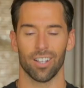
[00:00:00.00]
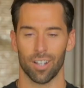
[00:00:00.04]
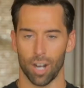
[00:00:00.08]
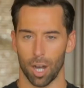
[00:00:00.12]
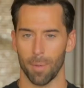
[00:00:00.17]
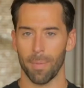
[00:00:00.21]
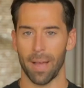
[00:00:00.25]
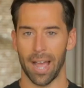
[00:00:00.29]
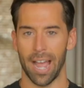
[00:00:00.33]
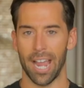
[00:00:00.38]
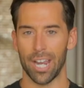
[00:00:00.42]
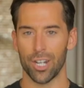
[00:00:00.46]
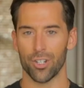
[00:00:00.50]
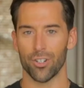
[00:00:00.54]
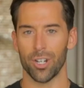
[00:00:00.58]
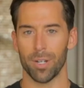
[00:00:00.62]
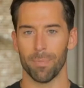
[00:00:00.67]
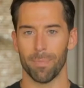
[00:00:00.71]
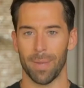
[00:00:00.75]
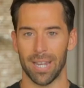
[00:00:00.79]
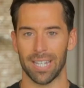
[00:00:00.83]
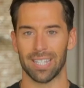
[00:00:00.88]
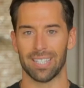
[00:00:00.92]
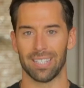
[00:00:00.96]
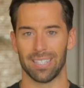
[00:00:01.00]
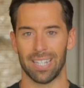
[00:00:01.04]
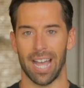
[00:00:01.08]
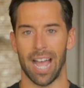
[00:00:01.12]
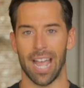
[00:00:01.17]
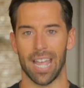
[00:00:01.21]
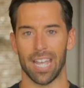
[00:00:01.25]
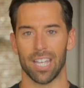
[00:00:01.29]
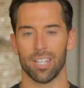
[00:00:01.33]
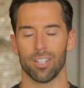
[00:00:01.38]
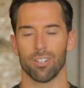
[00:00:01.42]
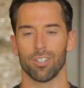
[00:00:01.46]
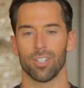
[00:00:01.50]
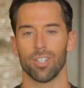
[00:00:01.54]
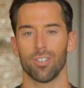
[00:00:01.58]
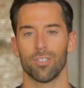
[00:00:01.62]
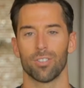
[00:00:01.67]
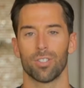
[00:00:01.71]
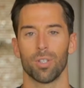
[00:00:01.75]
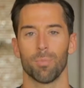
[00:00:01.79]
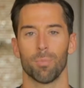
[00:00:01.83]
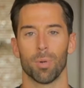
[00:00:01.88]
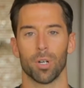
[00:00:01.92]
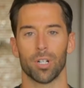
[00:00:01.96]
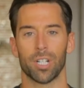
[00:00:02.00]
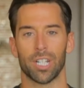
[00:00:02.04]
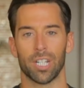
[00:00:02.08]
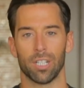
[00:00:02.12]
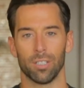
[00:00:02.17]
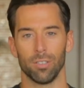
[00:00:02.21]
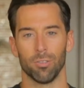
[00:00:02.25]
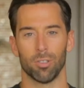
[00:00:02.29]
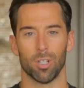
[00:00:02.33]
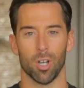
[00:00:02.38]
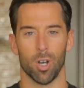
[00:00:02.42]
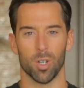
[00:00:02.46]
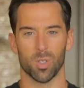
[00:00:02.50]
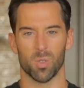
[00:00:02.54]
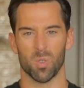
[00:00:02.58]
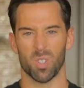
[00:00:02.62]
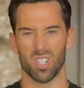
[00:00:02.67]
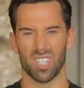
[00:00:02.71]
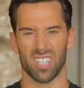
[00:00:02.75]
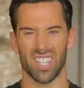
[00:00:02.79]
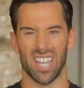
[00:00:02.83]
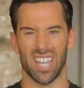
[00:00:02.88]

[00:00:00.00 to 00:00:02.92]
carbohydrate based diet, you're used to burning glucose, which is